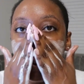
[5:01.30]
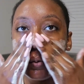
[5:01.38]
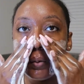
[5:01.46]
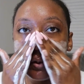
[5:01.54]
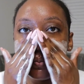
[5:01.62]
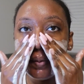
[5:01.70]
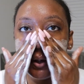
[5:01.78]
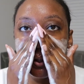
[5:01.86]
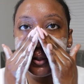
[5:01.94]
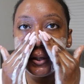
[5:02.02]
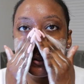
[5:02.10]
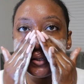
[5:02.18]
with my
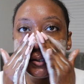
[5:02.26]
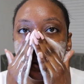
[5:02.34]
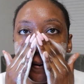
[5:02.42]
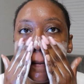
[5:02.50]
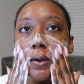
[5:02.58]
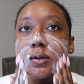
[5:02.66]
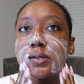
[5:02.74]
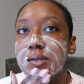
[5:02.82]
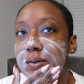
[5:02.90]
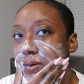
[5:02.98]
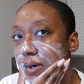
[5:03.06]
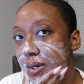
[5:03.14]
cleanser.
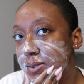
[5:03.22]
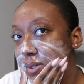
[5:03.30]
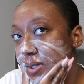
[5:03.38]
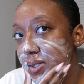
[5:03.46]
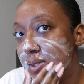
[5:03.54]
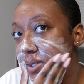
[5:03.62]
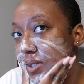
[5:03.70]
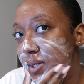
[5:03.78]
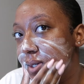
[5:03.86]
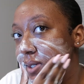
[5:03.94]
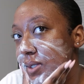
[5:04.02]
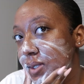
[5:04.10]
So as you can see,
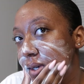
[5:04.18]
it's